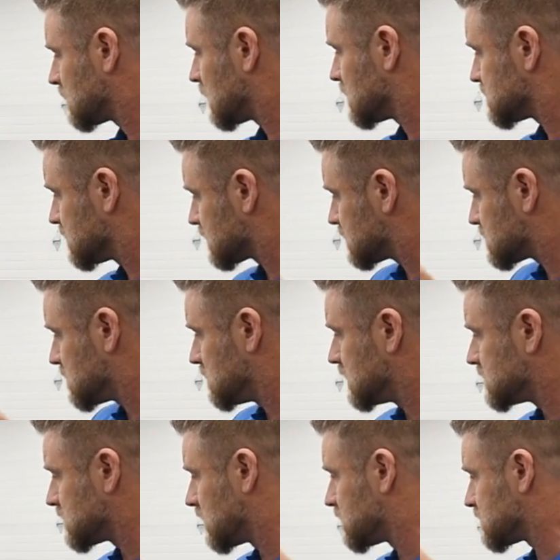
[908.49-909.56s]
let's look at some of
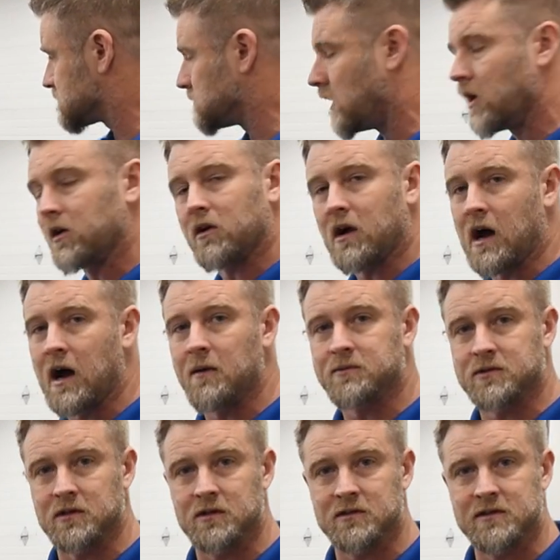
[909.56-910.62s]
these other smaller
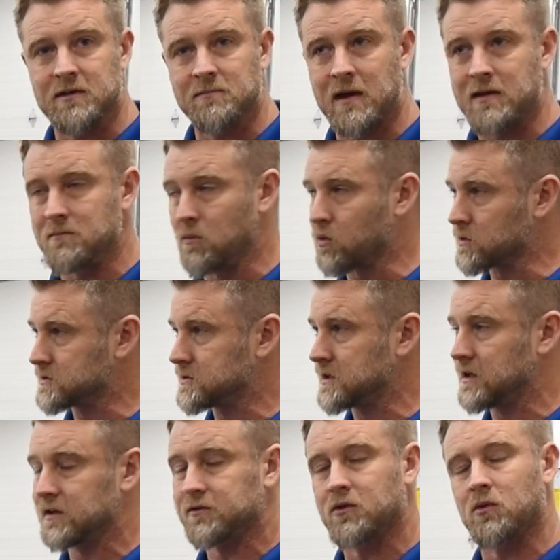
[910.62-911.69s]
options that make more
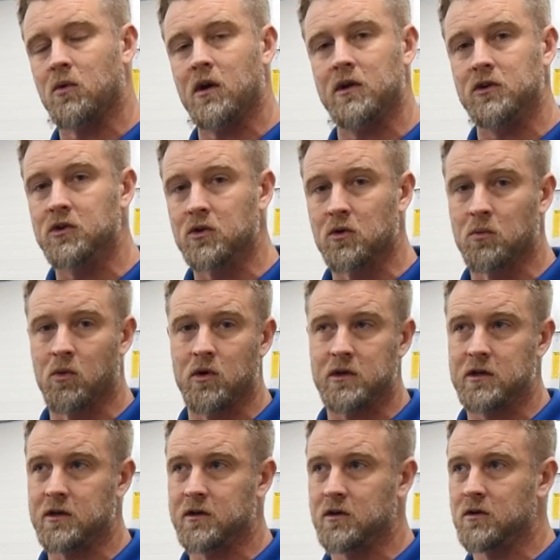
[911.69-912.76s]
sense for what you're
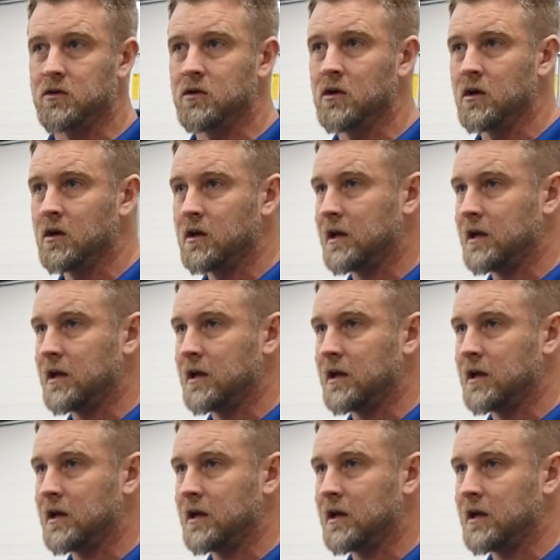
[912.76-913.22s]
wanting to do